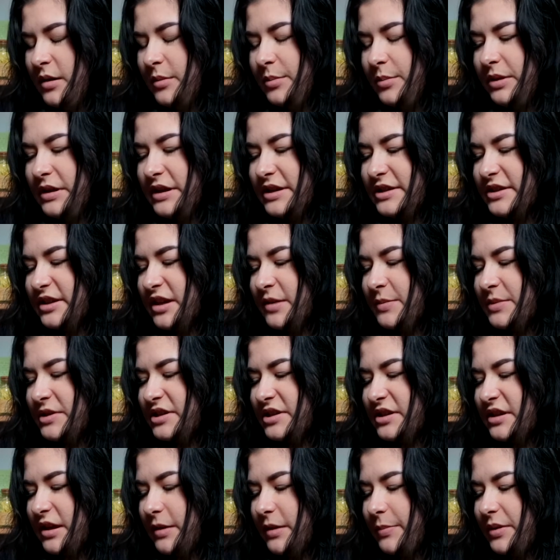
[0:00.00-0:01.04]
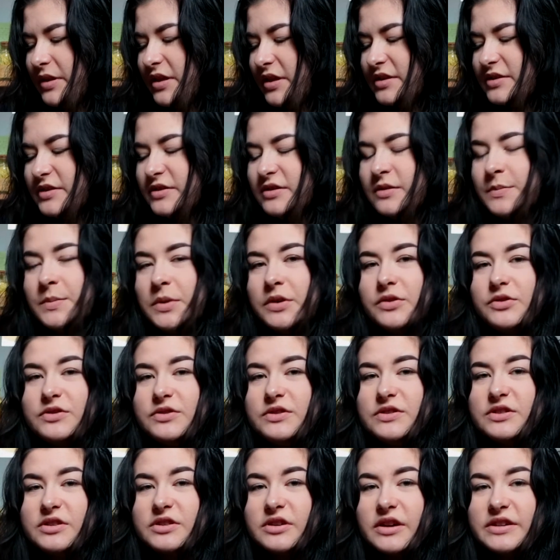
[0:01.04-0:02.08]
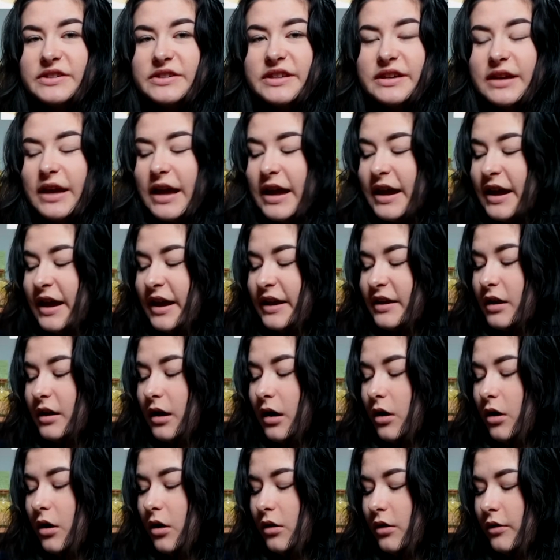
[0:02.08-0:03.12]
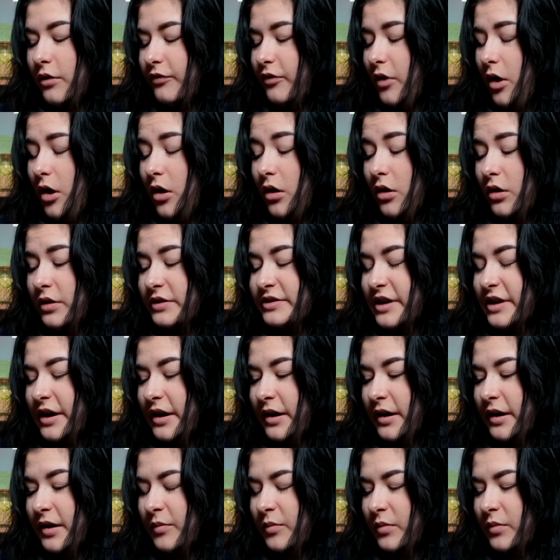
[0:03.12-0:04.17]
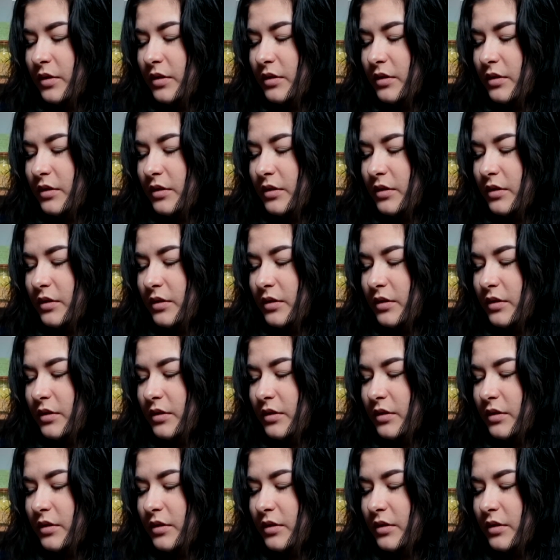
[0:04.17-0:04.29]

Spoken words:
Please let me skip it. This is the most disgusting ad of all time.